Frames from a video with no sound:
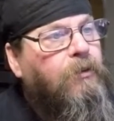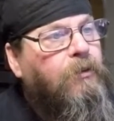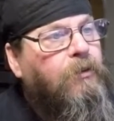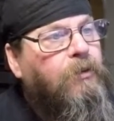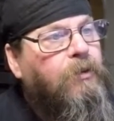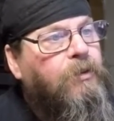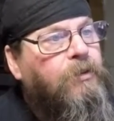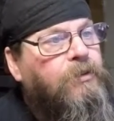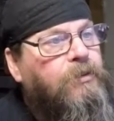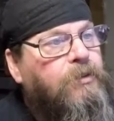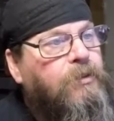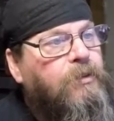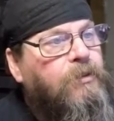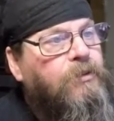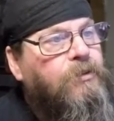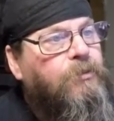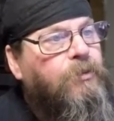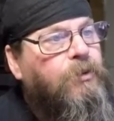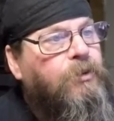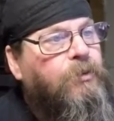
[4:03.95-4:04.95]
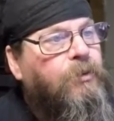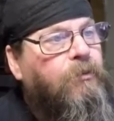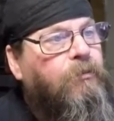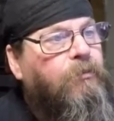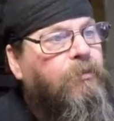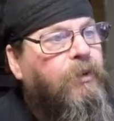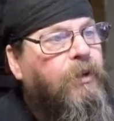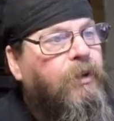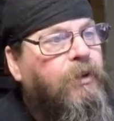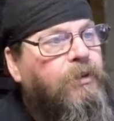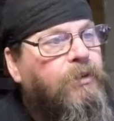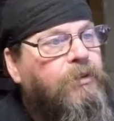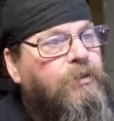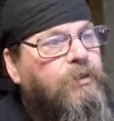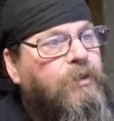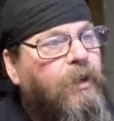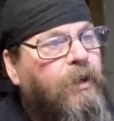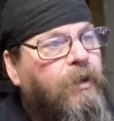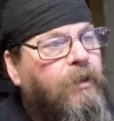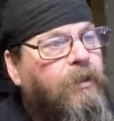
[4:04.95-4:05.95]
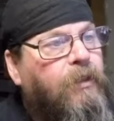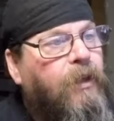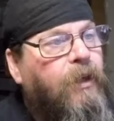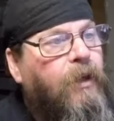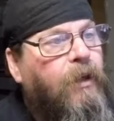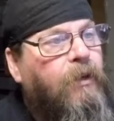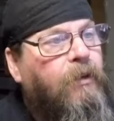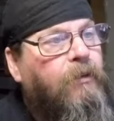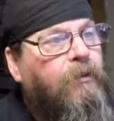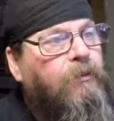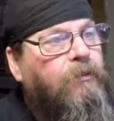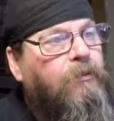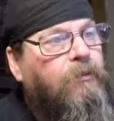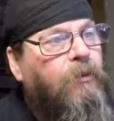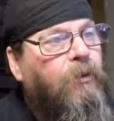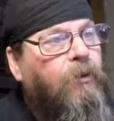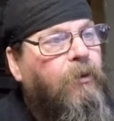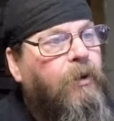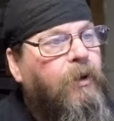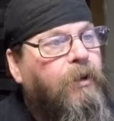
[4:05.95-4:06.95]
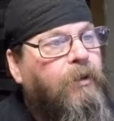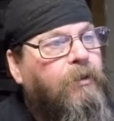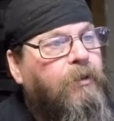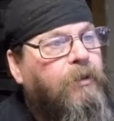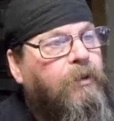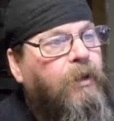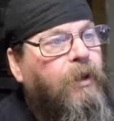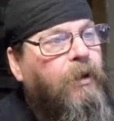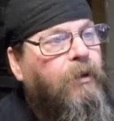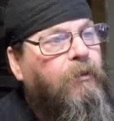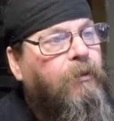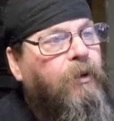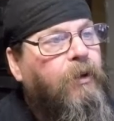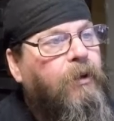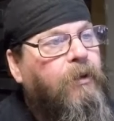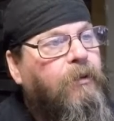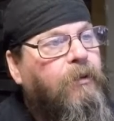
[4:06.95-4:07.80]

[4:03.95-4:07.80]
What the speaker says: You can see the switch would fit in just like that. It's oriented that way.